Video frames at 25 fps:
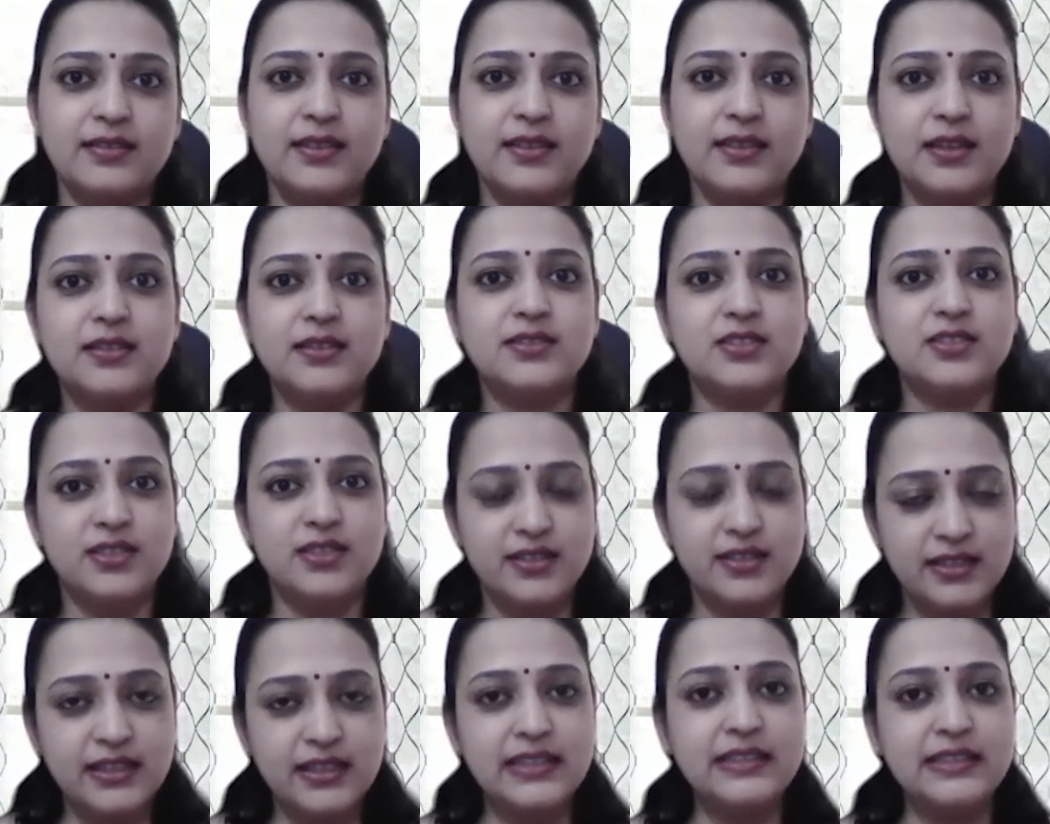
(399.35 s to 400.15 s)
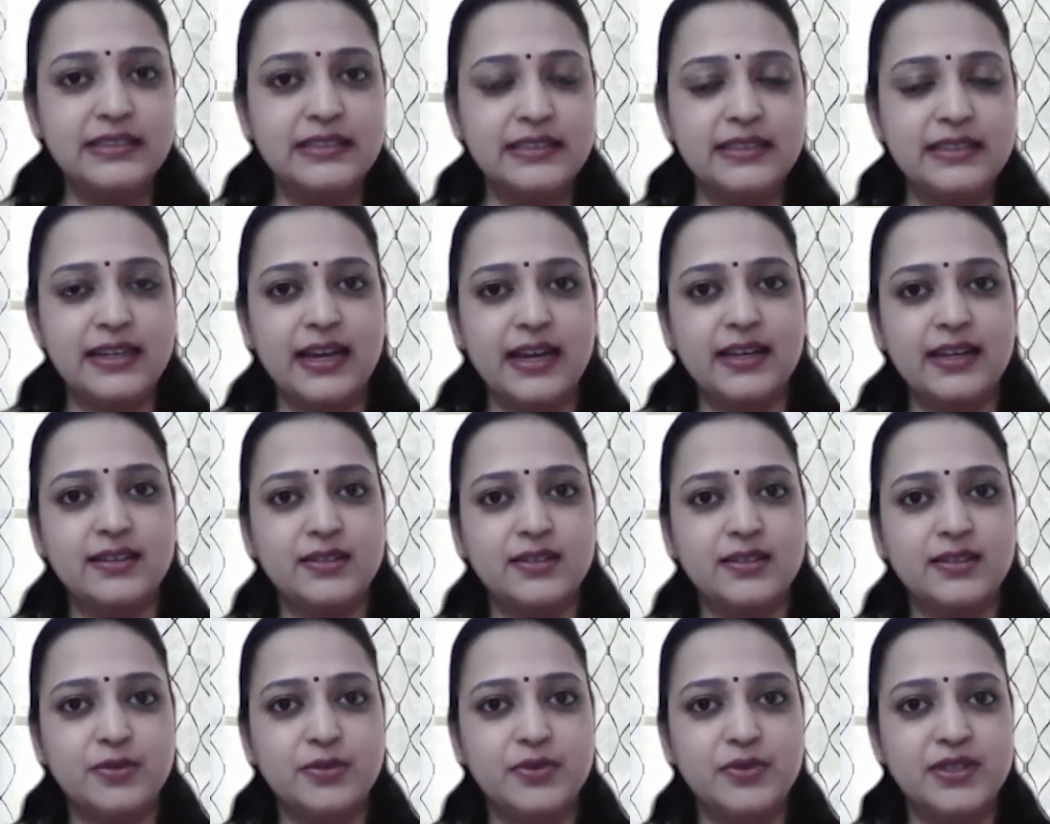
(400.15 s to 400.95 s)
the children interact
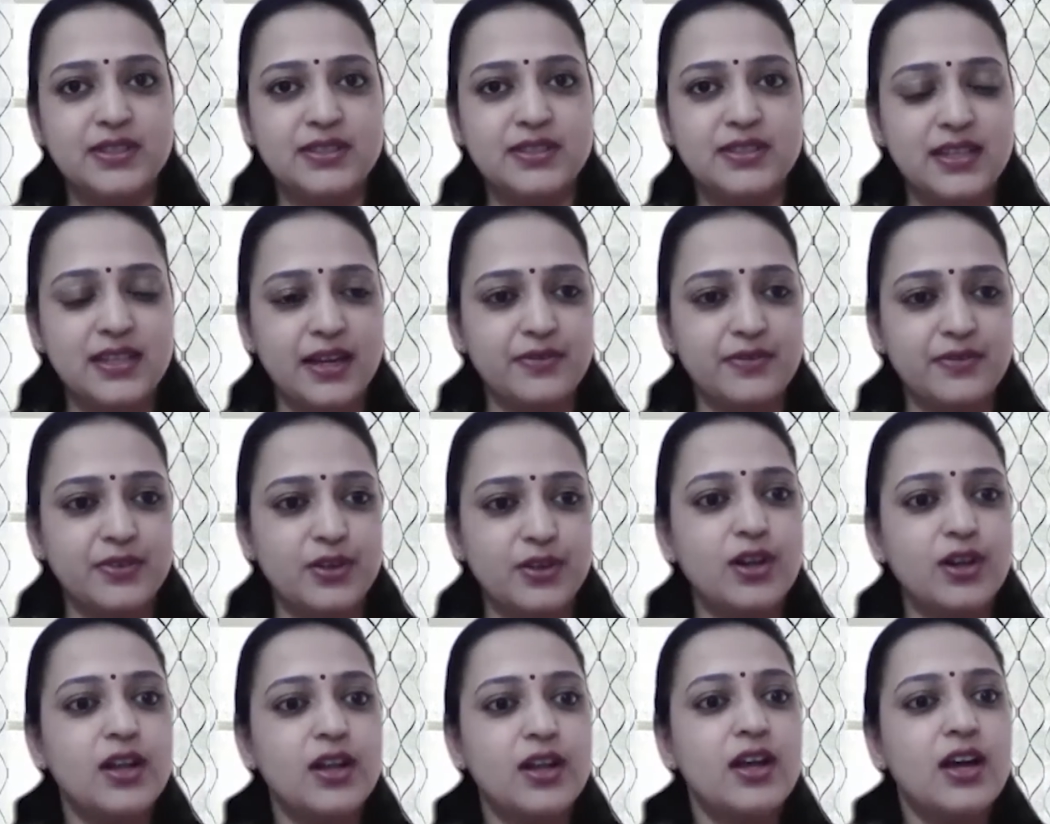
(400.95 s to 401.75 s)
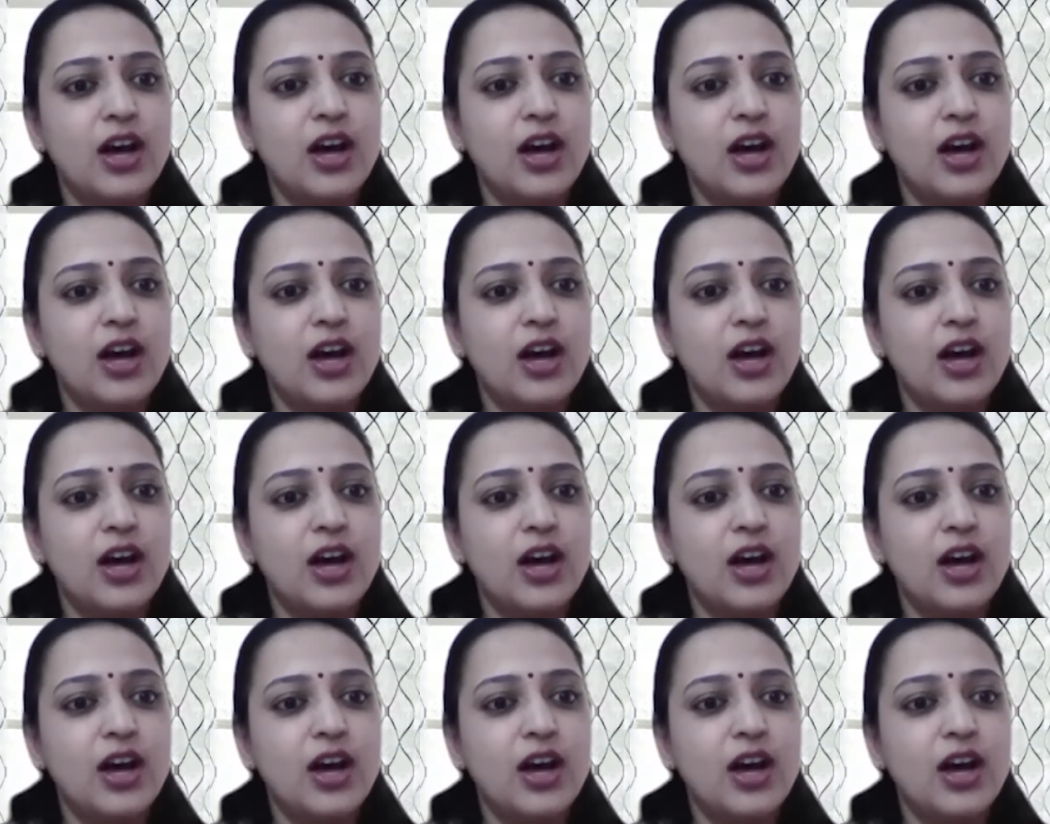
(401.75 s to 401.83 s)
with the staff and all.